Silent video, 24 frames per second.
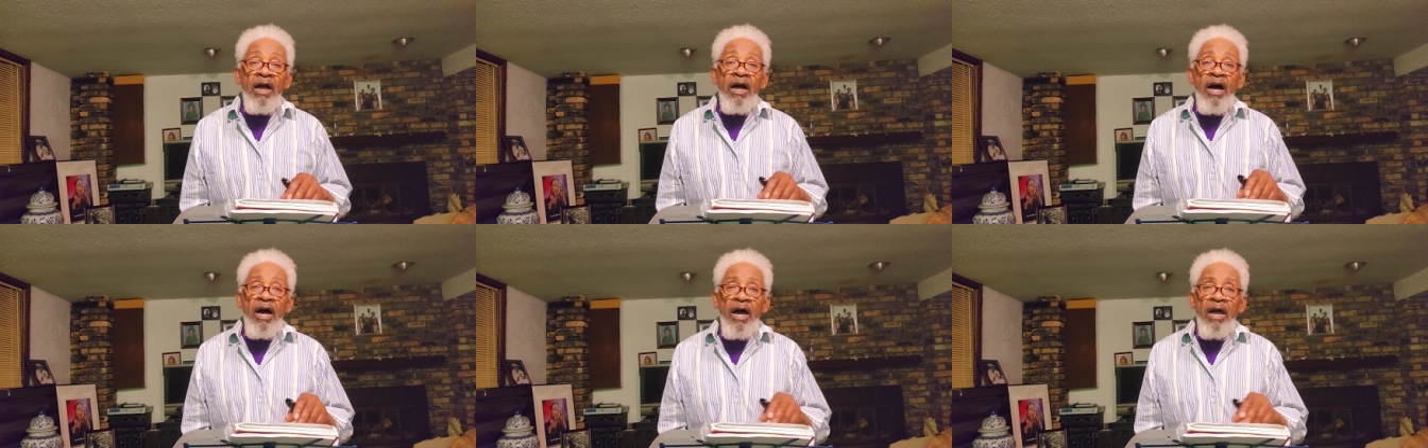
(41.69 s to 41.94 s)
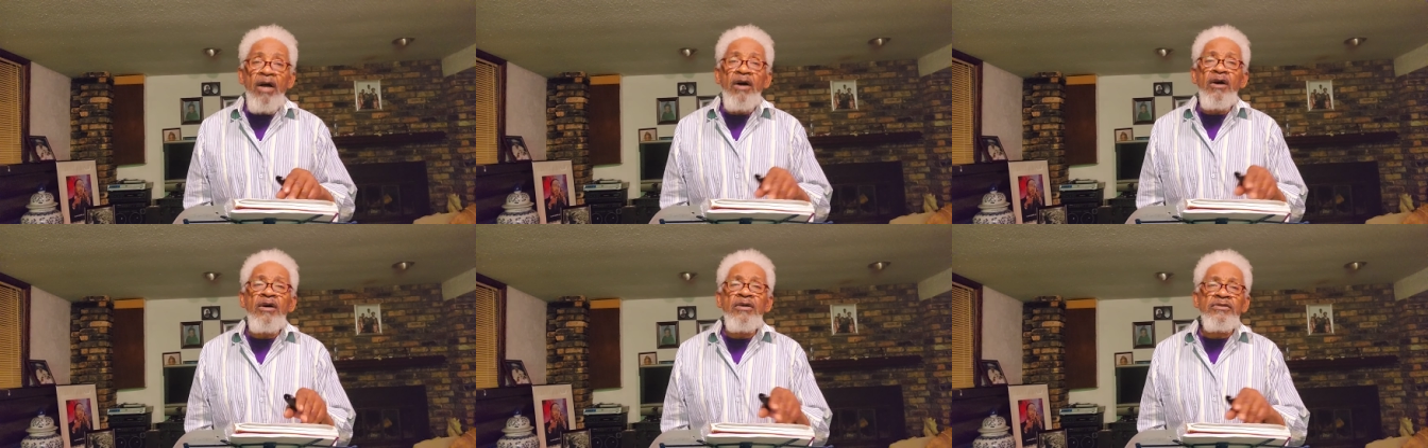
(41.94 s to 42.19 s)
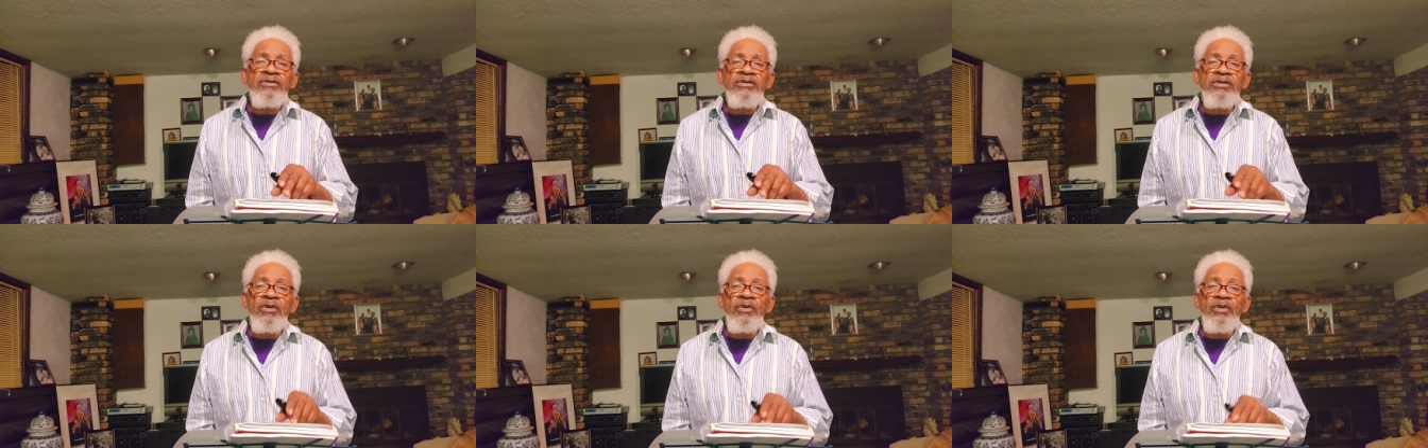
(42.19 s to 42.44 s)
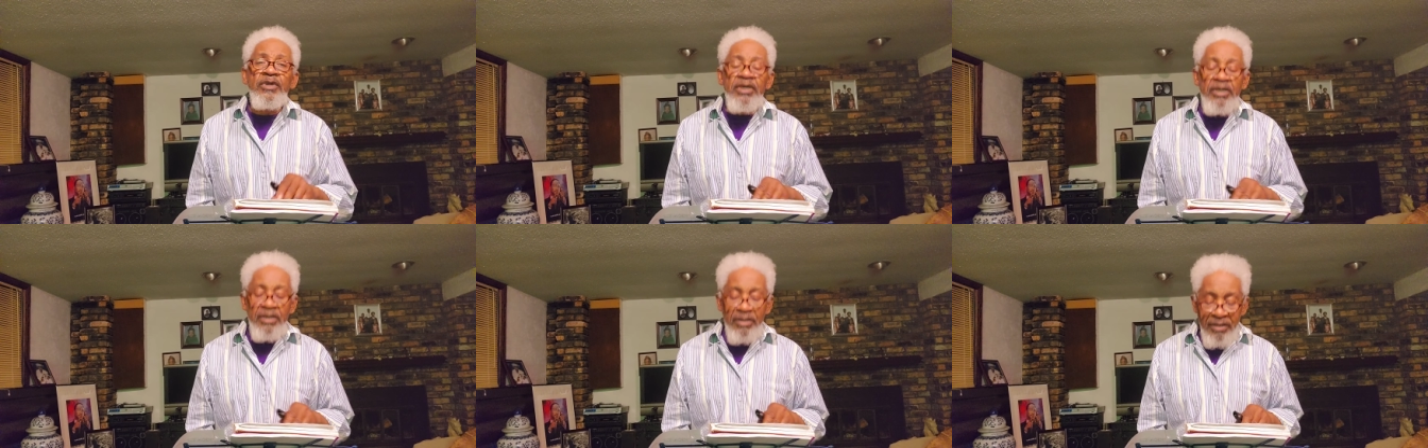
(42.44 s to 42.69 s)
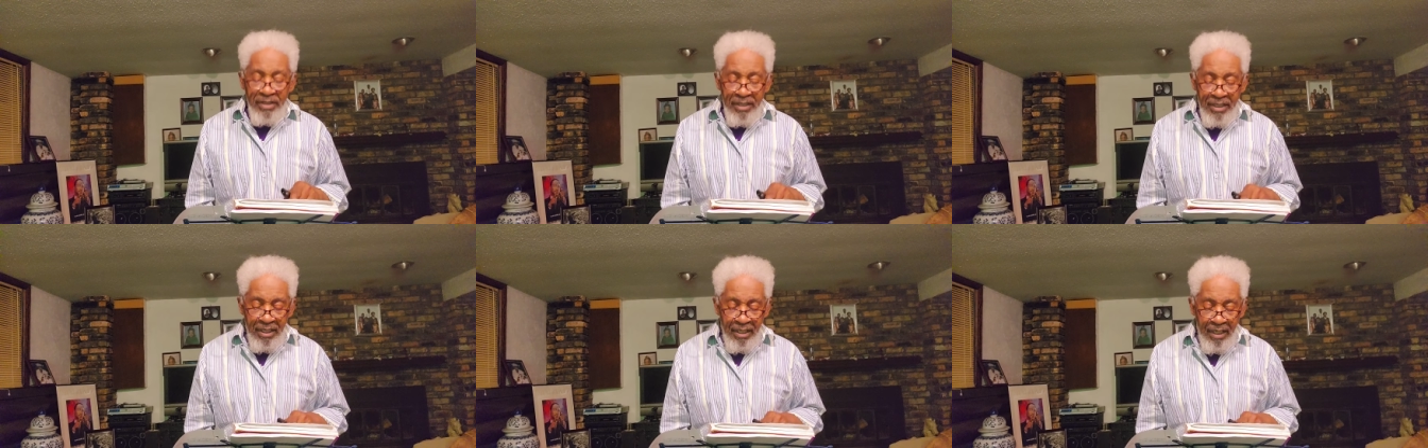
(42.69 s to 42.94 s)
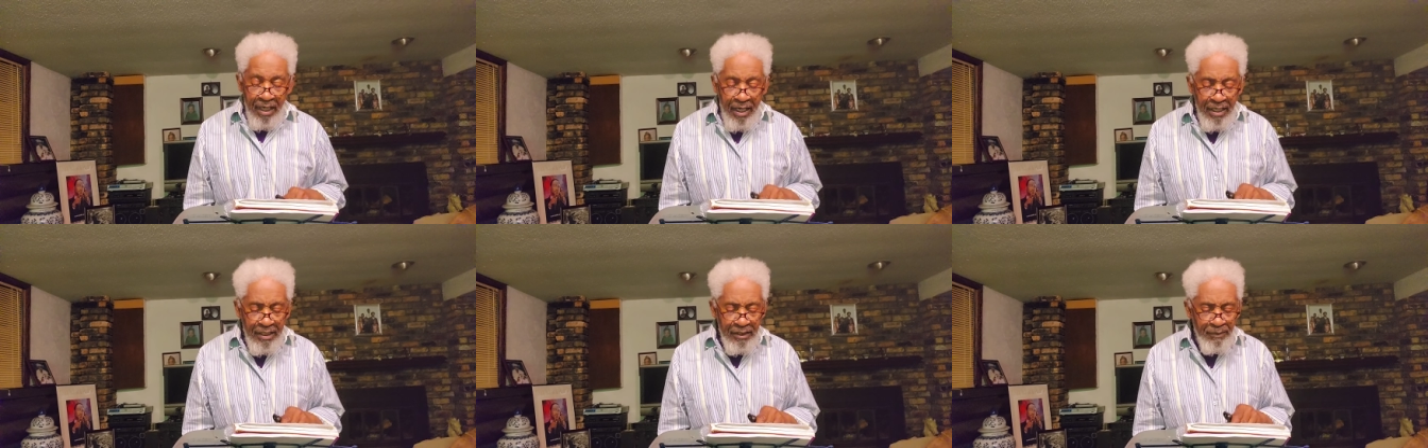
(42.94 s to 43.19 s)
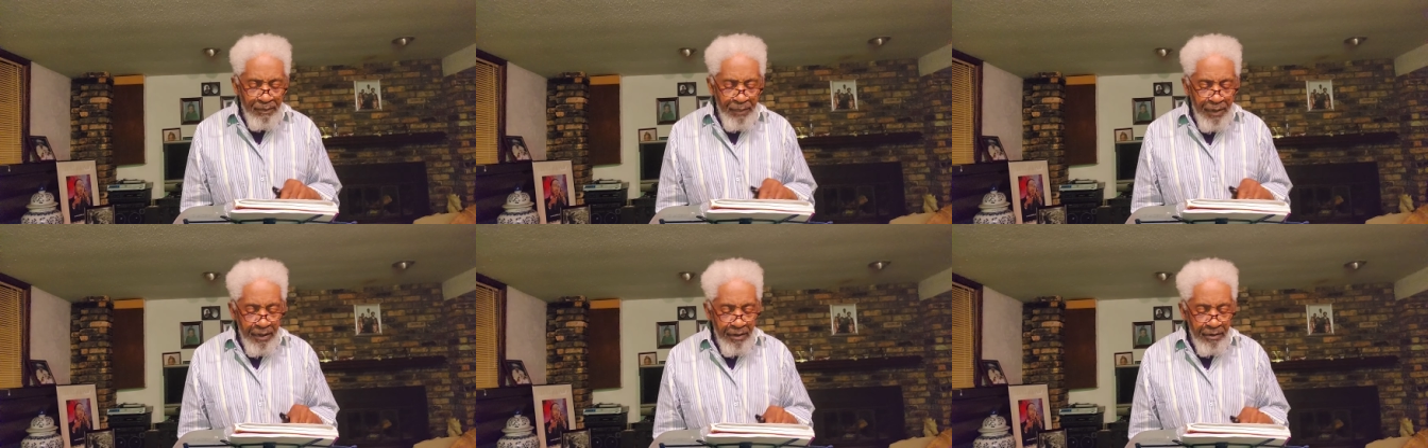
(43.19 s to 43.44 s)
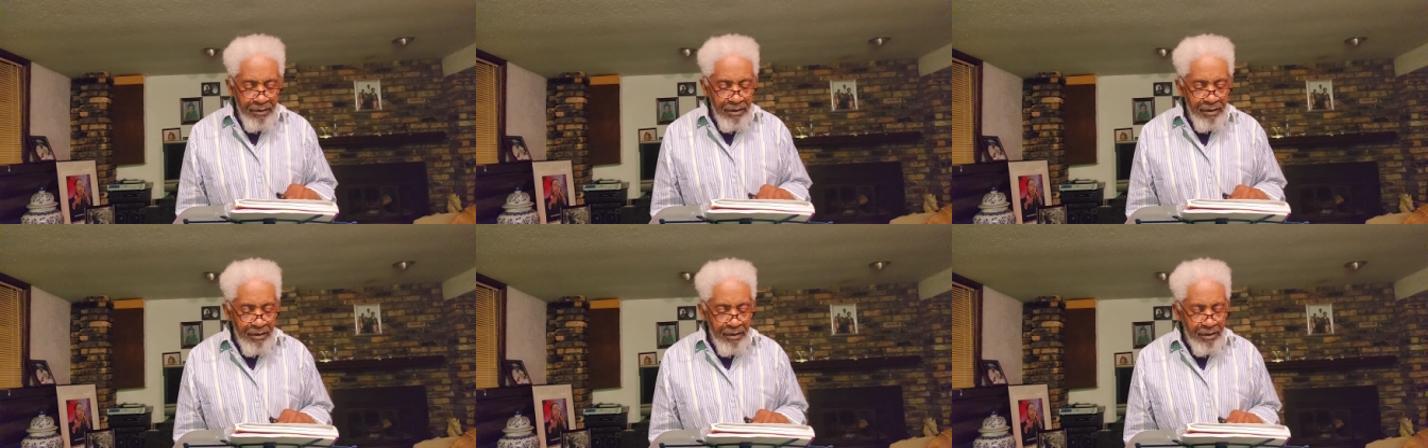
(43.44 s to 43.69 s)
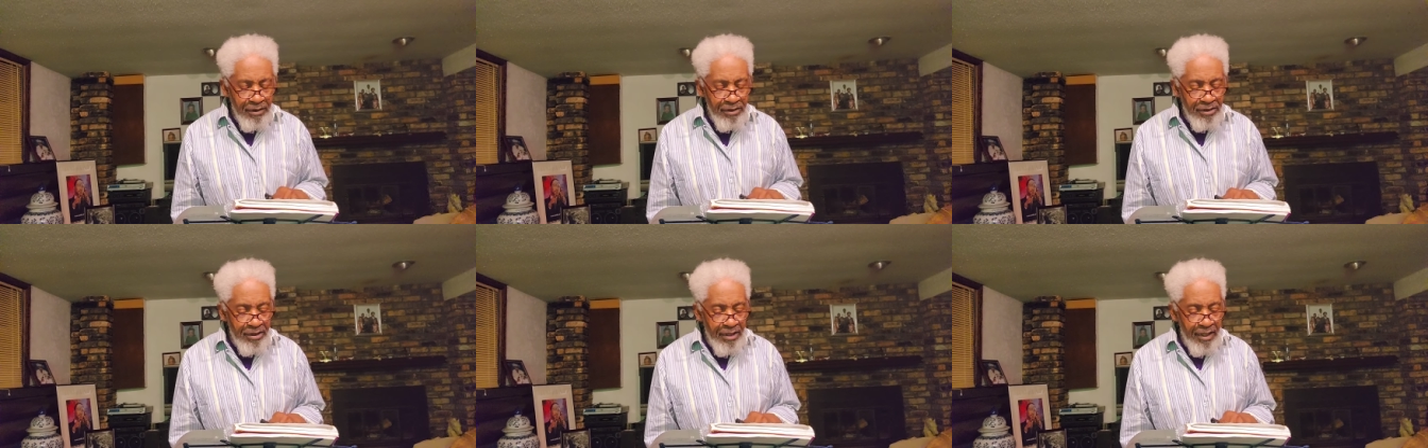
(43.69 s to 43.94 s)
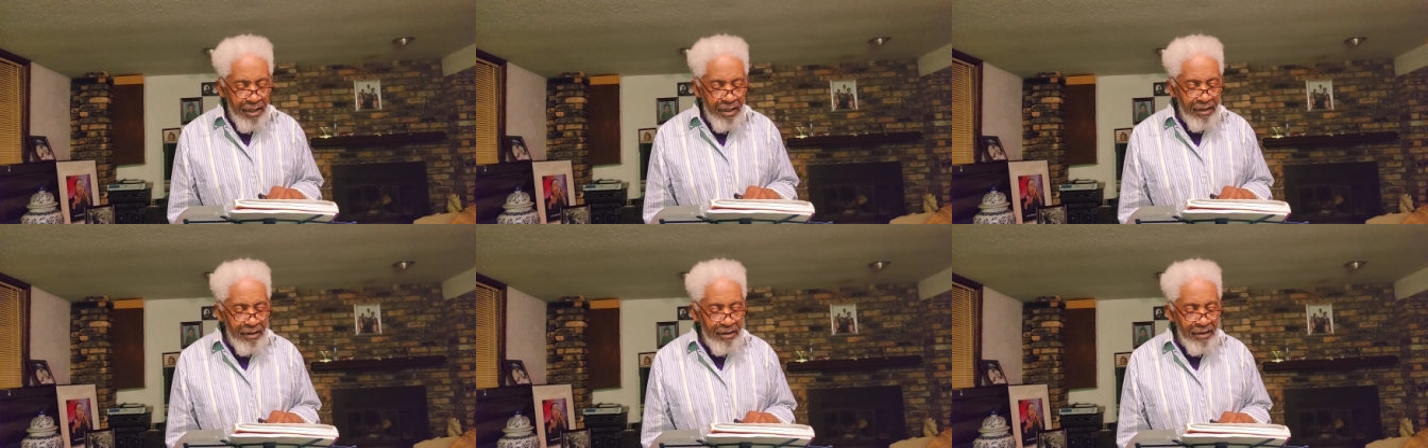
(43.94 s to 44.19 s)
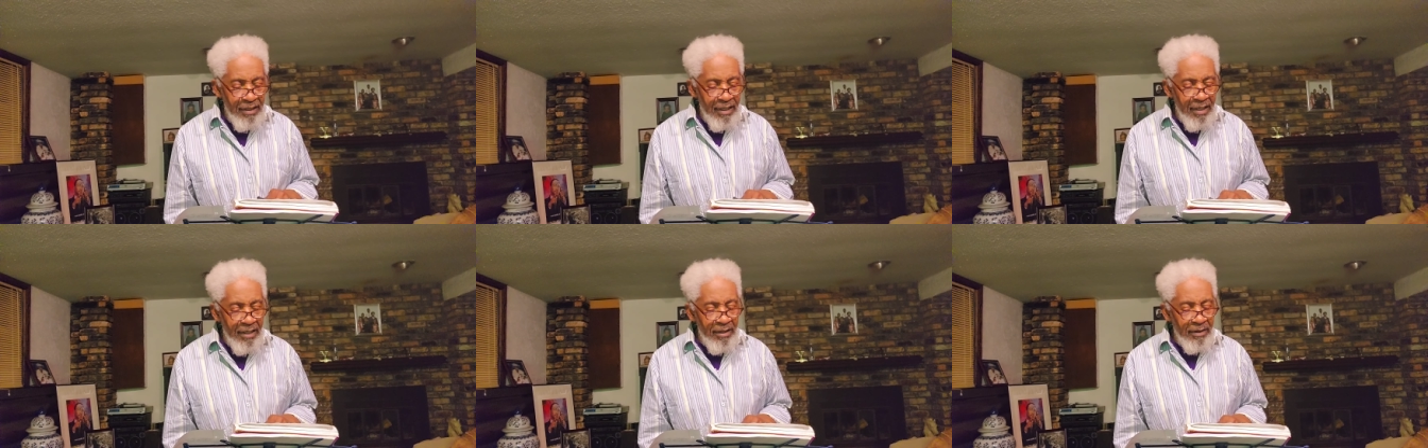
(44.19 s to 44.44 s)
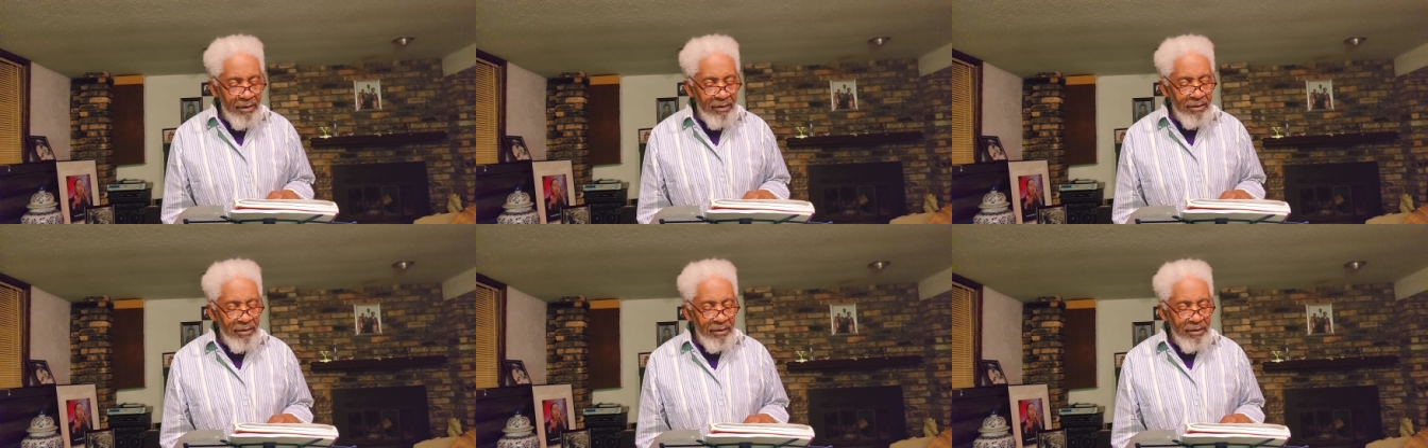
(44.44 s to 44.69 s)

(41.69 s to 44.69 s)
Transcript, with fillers: I also hear that hospitals are shutting down.